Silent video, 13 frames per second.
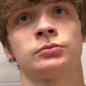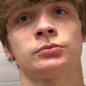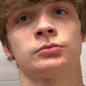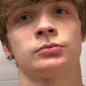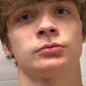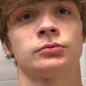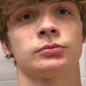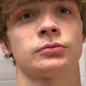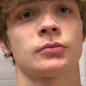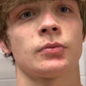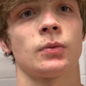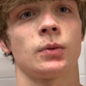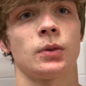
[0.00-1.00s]
win this year?
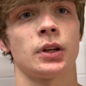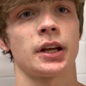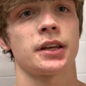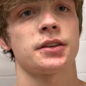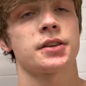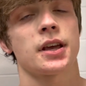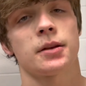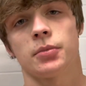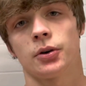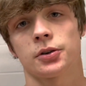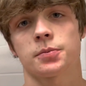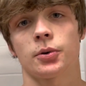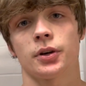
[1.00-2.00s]
Like you said,
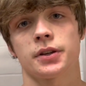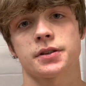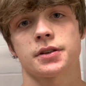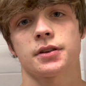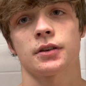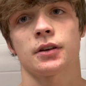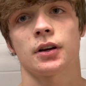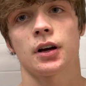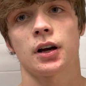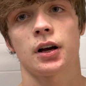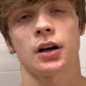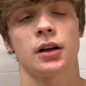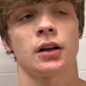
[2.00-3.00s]
bonus points.
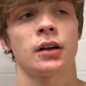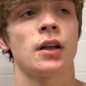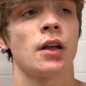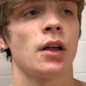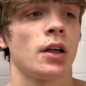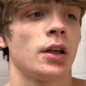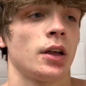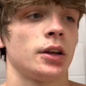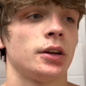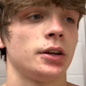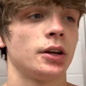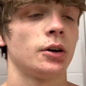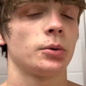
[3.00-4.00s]
Uh,
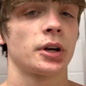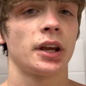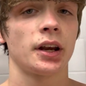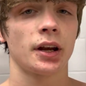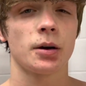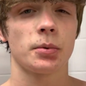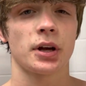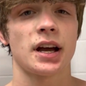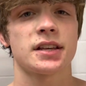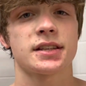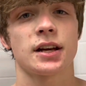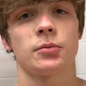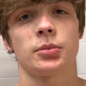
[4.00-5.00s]
you know, we're getting a couple
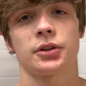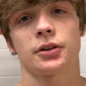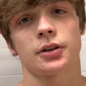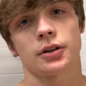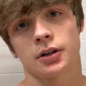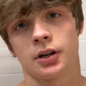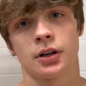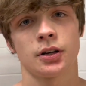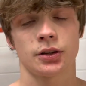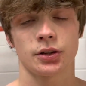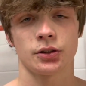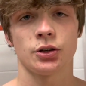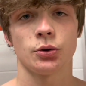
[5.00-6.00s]
guys out, but they're
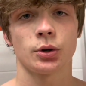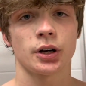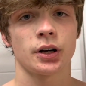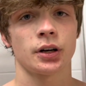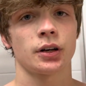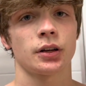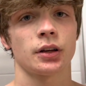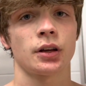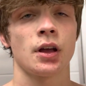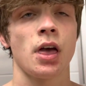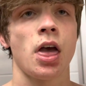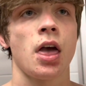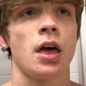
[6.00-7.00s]
they're newer,
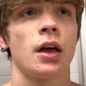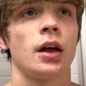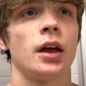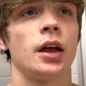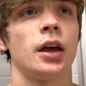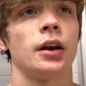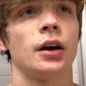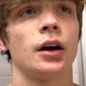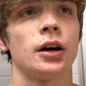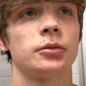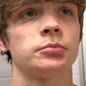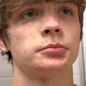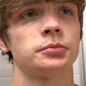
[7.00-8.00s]
and
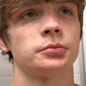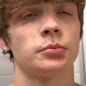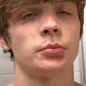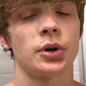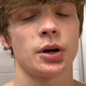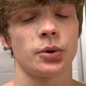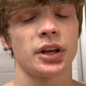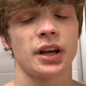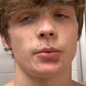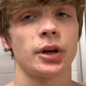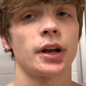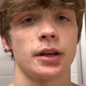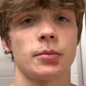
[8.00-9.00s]
uh, but we got
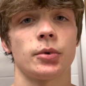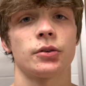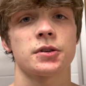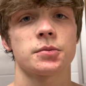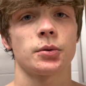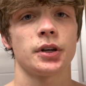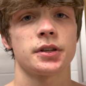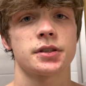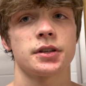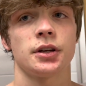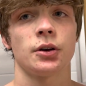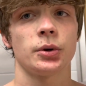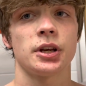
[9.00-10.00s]
we got to get bonus points.
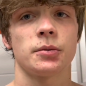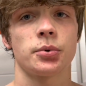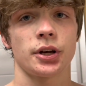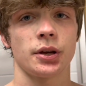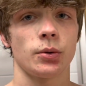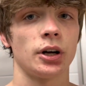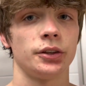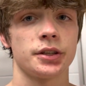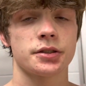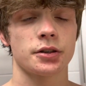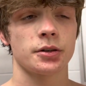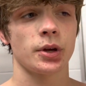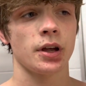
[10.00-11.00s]
You know, we did pretty well in this
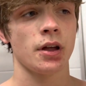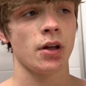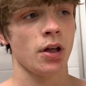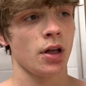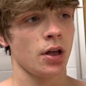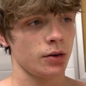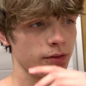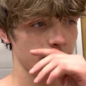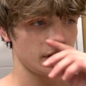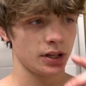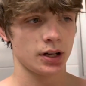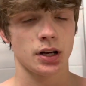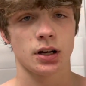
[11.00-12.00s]
tournament. We
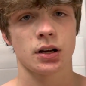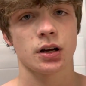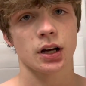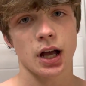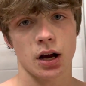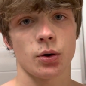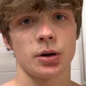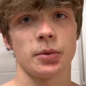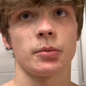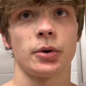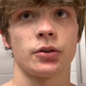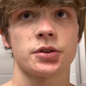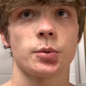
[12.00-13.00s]
done uh, got quite a bit
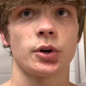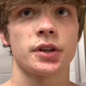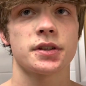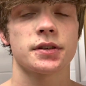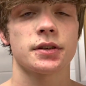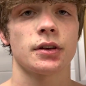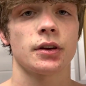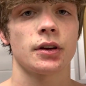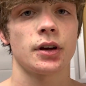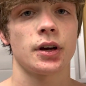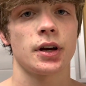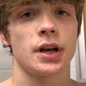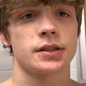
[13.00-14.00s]
of bonus points
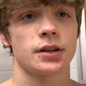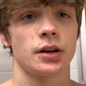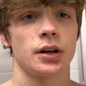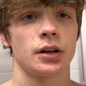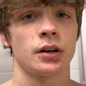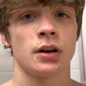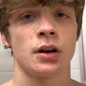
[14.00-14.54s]
uh, as our